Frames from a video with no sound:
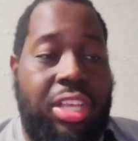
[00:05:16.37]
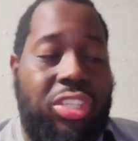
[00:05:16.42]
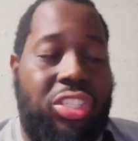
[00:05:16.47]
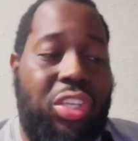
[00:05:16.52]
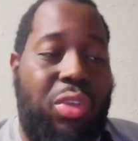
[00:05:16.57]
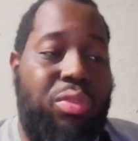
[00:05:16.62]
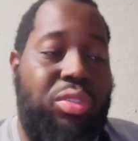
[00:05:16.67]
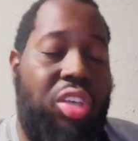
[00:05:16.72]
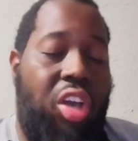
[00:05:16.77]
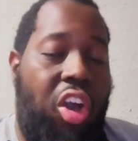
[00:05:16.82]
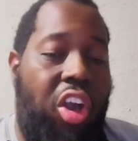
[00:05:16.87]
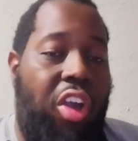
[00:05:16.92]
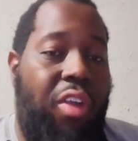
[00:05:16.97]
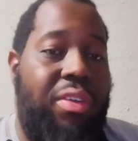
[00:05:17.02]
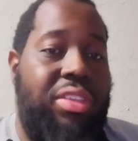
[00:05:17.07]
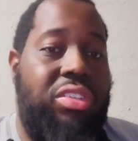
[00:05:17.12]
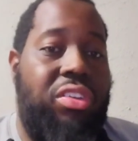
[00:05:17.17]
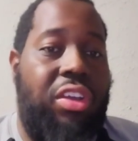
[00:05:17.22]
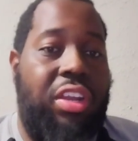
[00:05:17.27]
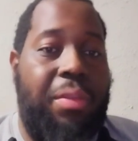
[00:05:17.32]
So it's
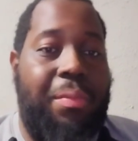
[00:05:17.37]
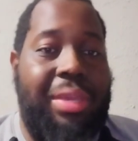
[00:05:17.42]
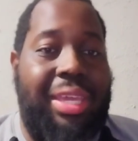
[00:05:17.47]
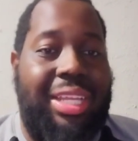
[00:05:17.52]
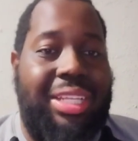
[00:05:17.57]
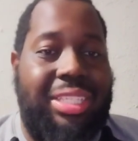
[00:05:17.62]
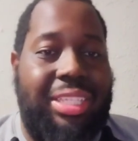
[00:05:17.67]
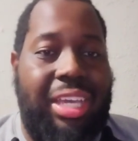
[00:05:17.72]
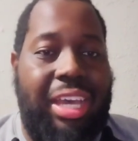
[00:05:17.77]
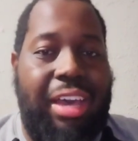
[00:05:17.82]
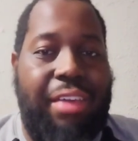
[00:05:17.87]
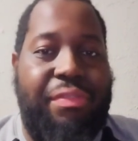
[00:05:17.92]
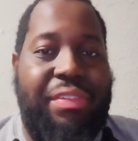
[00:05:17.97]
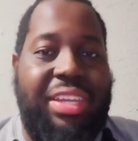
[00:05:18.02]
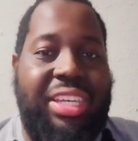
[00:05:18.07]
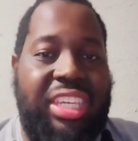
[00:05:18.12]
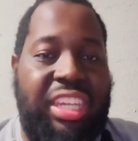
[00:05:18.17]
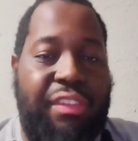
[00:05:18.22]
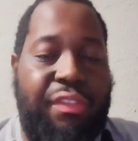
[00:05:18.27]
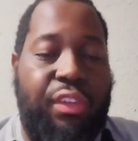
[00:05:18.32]
always going to be a tough
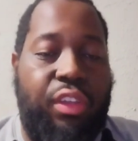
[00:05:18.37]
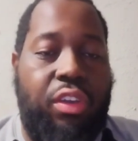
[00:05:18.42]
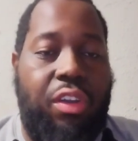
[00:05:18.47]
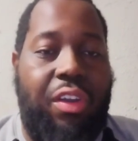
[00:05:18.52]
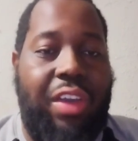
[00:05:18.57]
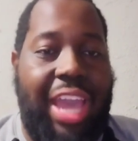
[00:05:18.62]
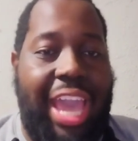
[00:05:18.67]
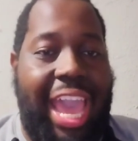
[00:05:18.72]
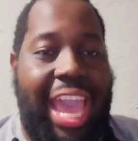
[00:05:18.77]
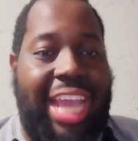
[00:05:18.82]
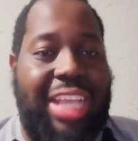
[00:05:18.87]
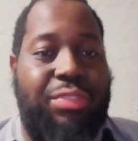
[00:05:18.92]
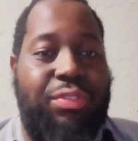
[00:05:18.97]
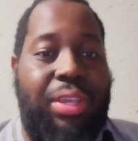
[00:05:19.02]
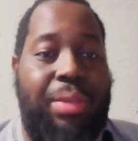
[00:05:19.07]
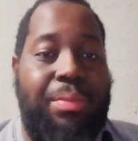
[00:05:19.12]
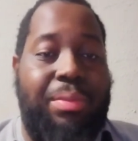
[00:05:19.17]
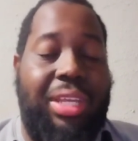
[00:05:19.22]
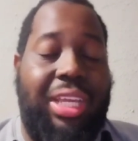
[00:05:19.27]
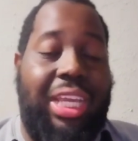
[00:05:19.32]
and difficult ask
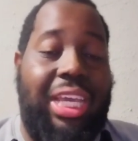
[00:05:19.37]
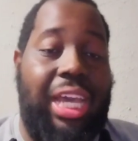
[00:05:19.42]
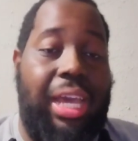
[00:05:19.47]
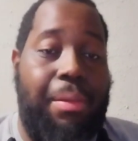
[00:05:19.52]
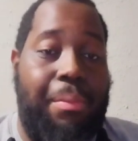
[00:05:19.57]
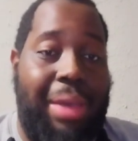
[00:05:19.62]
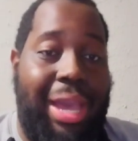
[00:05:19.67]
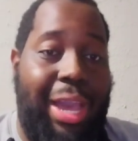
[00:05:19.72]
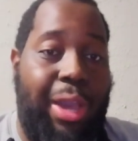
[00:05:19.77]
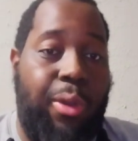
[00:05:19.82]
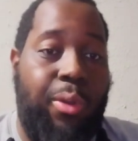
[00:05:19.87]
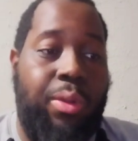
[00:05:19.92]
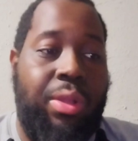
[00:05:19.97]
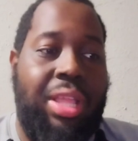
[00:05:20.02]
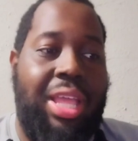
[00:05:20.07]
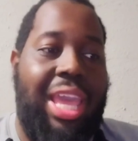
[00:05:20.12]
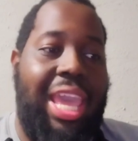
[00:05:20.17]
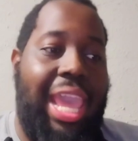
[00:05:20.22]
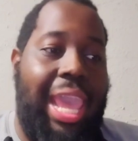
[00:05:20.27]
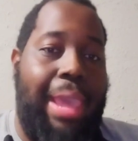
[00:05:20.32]
for him to come out
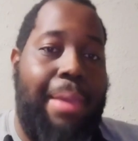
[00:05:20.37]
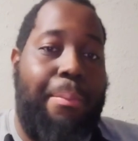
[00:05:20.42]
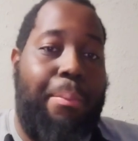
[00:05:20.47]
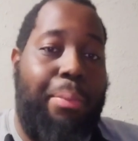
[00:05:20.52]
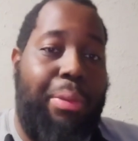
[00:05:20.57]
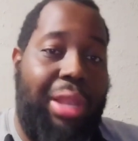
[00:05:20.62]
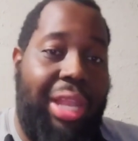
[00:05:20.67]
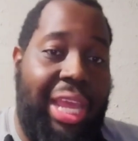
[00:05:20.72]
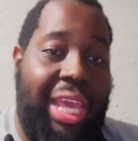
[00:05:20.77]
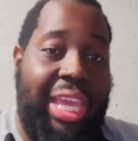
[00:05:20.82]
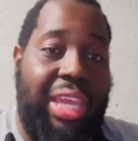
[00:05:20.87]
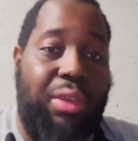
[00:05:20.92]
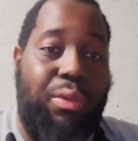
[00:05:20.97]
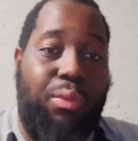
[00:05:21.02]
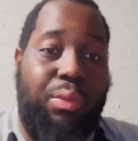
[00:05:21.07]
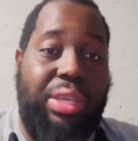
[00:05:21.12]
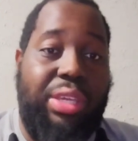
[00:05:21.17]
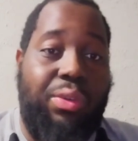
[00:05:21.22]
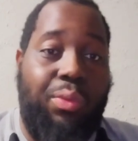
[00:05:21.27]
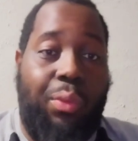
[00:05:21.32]
and play
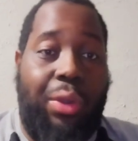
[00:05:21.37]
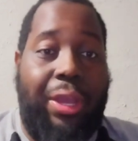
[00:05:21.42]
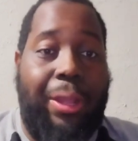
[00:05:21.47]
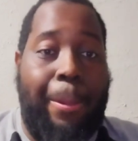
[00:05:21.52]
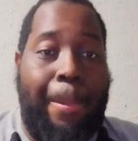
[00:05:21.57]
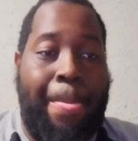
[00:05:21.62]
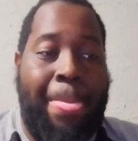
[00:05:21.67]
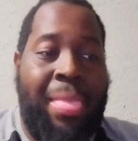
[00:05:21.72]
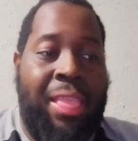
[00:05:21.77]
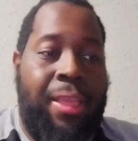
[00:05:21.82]
week one.